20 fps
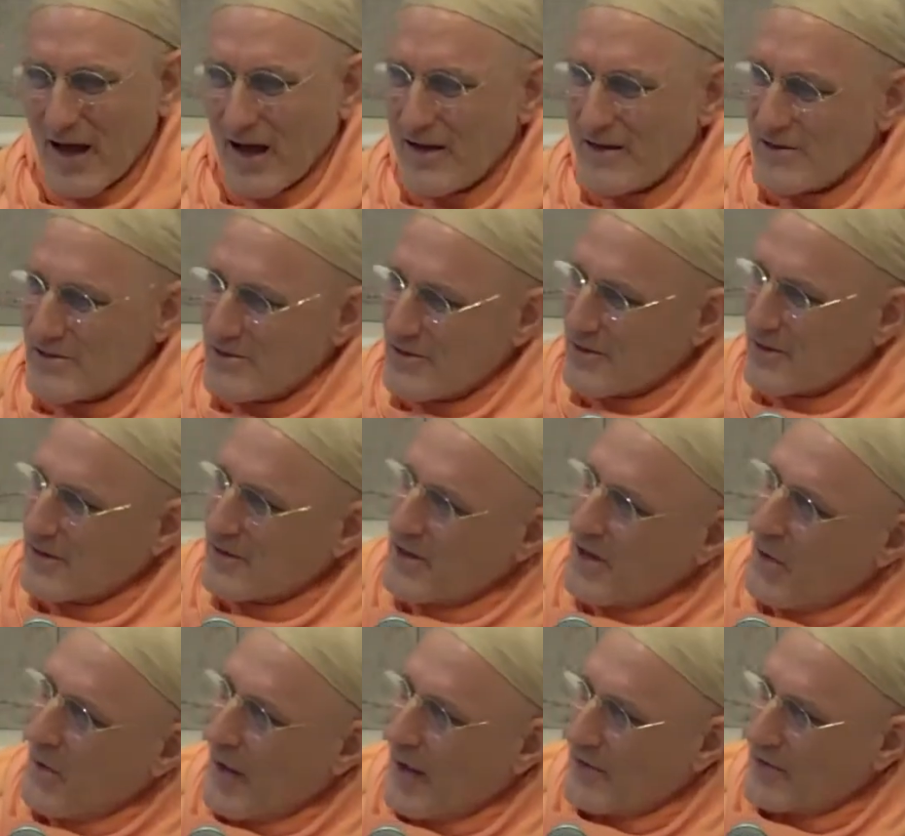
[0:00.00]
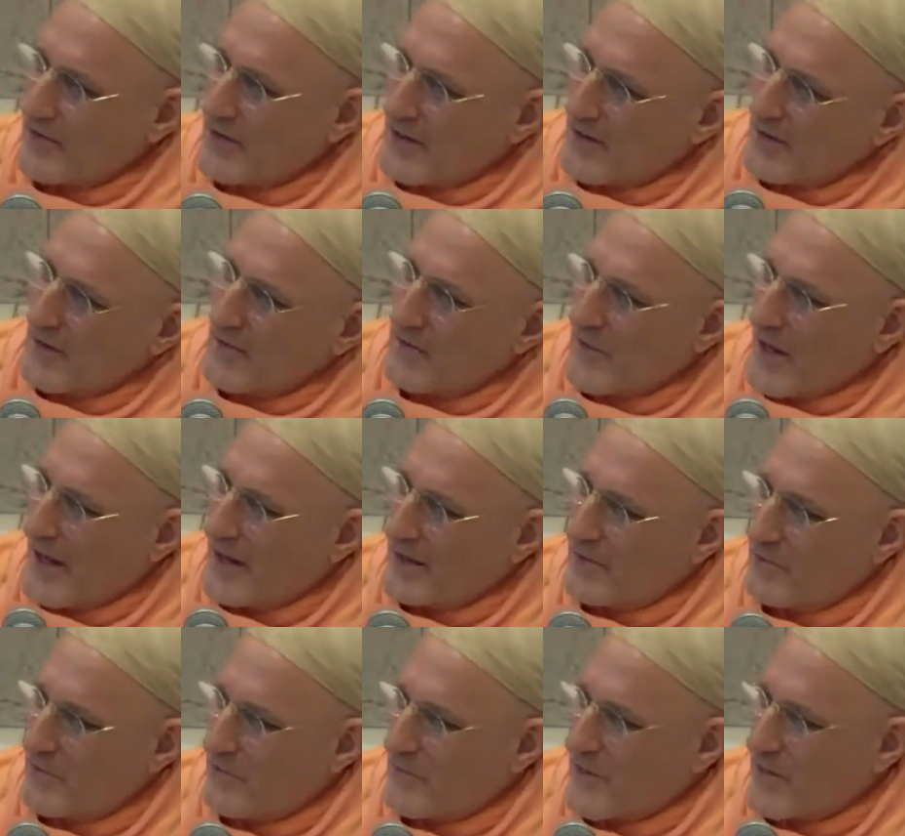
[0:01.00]
There's plenty of guys you can go
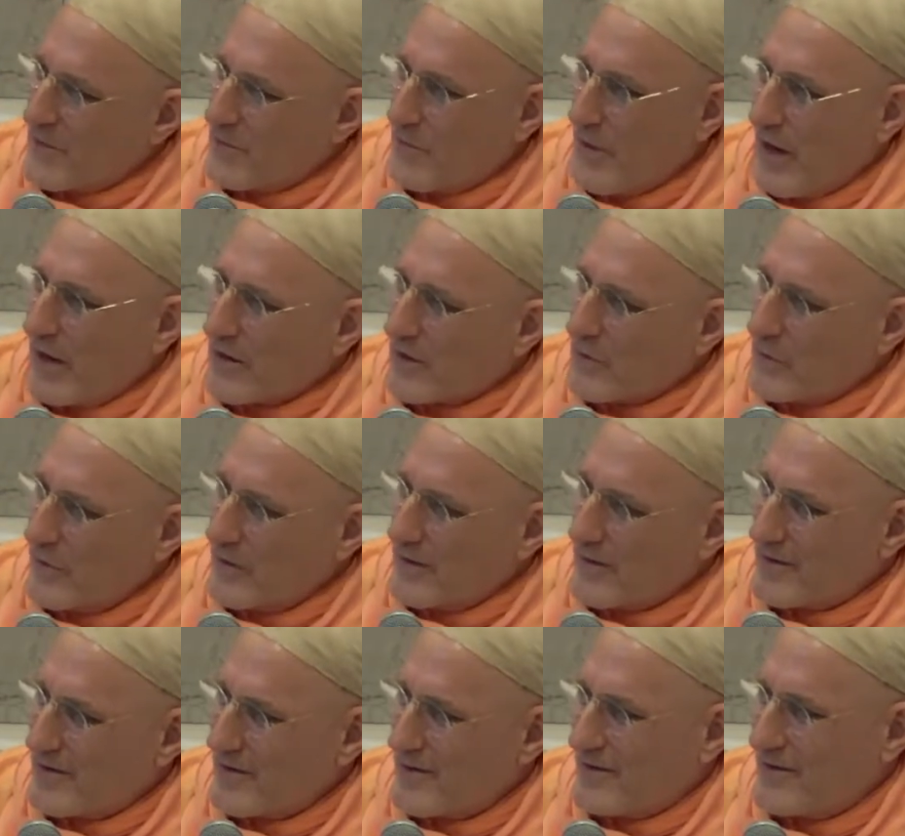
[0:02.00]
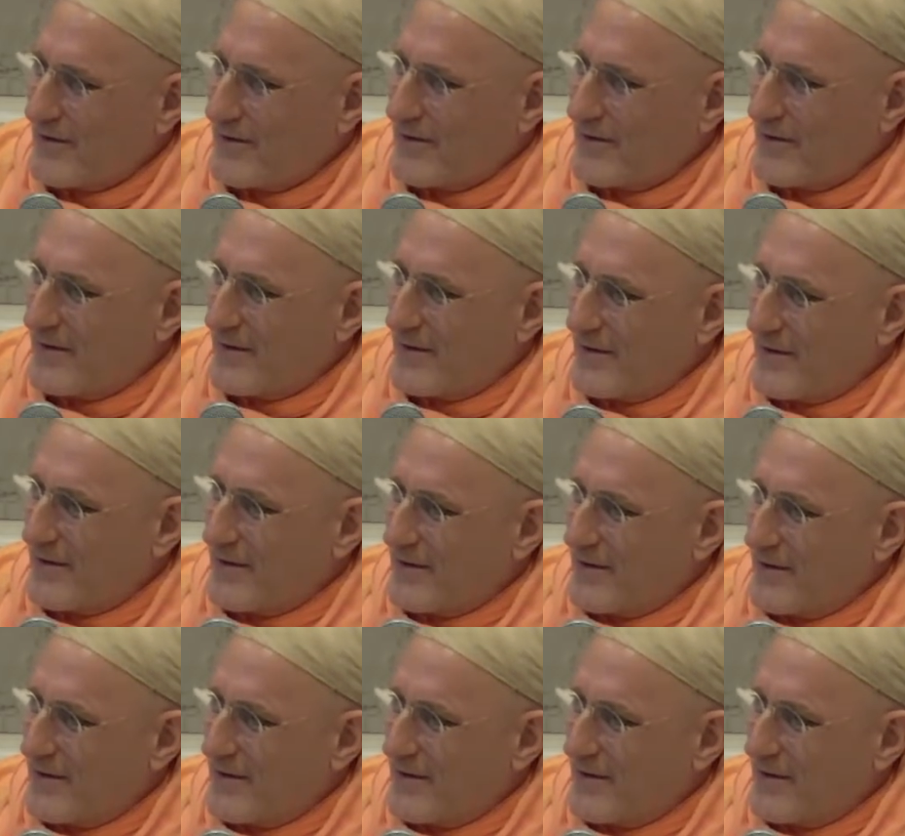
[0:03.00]
out there and be a punk with.